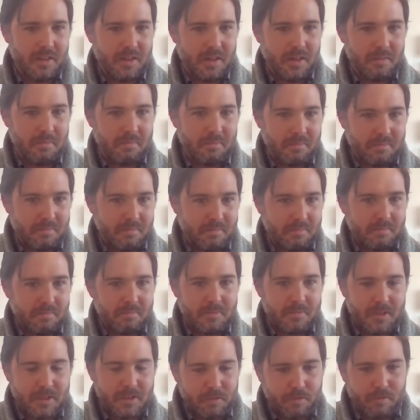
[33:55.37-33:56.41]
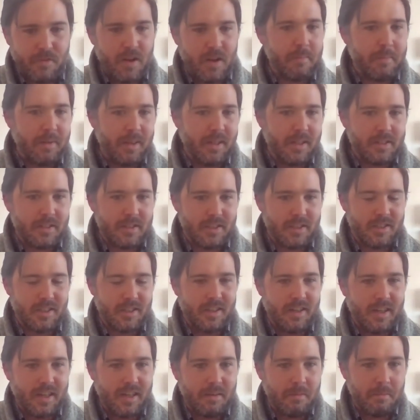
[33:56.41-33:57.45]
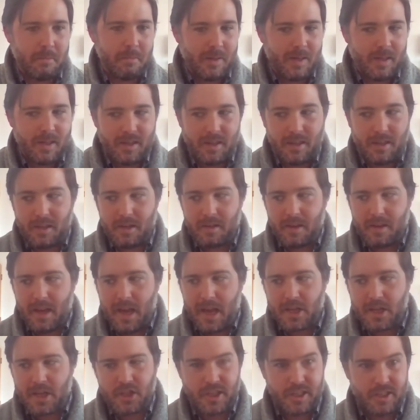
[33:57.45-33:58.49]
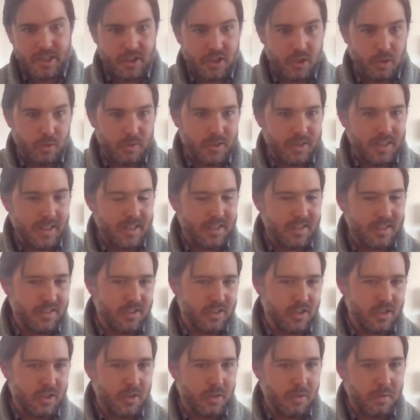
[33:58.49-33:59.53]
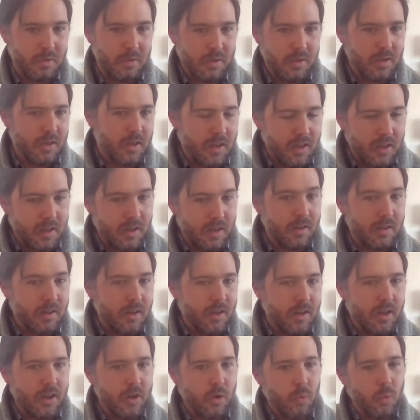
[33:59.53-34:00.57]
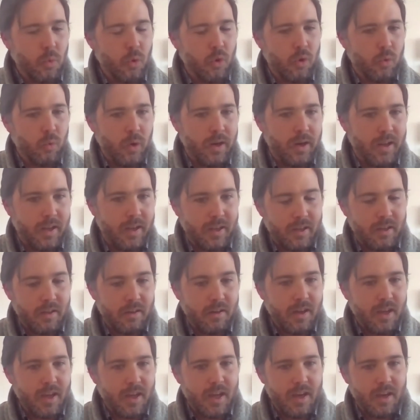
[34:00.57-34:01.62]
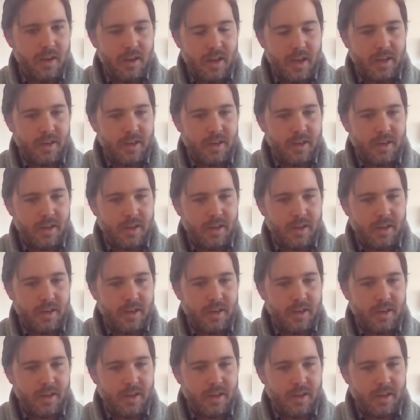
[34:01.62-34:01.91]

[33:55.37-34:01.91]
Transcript: It's a fabulous design by Ajay Associates, so an award-winning and